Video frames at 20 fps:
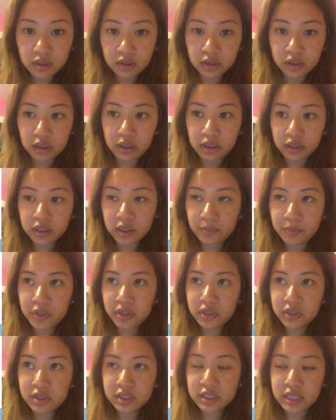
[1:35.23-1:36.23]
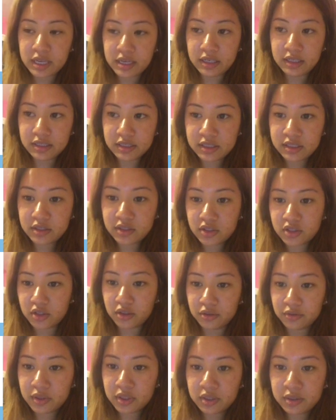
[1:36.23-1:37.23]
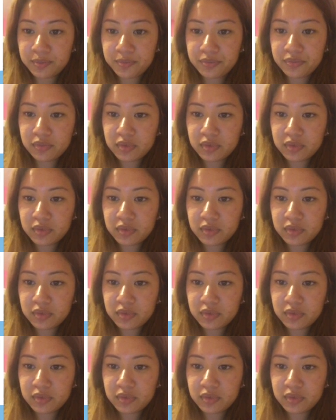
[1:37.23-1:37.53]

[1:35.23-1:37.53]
the computers and its server